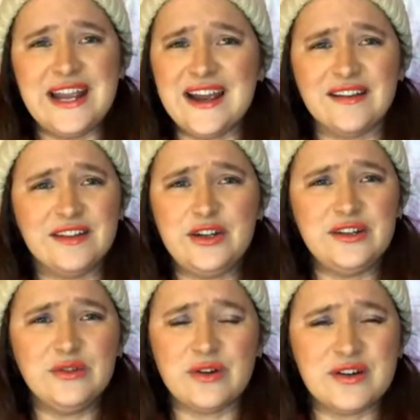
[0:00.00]
Yeah,
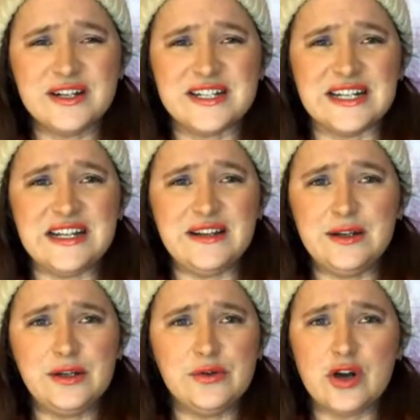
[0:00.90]
look,
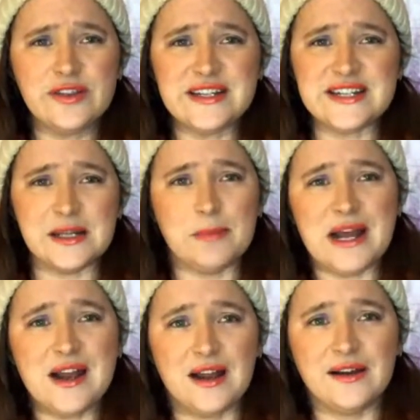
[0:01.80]
honestly, you've got this in the
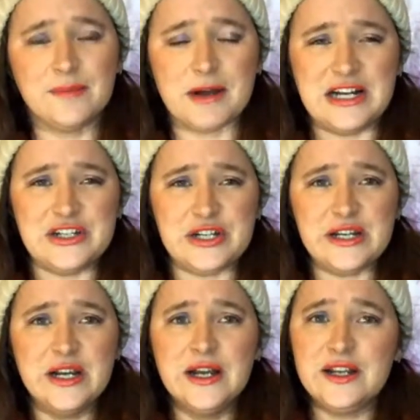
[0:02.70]
bag,
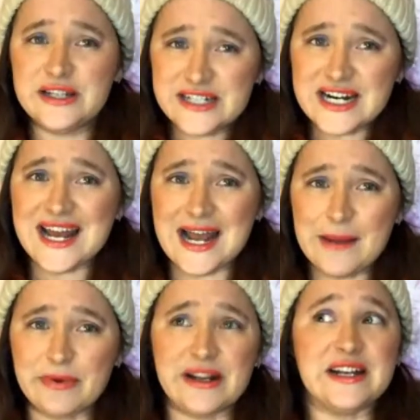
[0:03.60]
Margie. It's going to
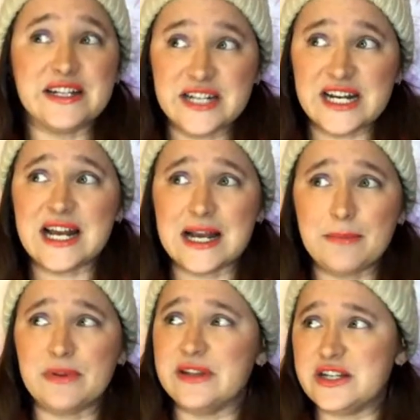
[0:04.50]
happen, and it's going to
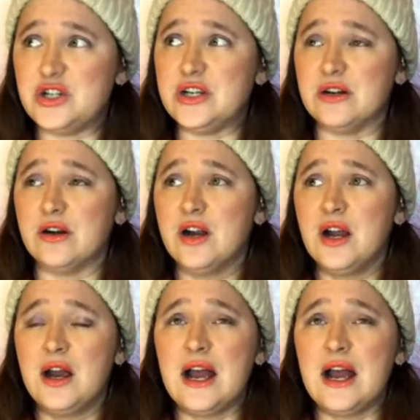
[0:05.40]
happen this year.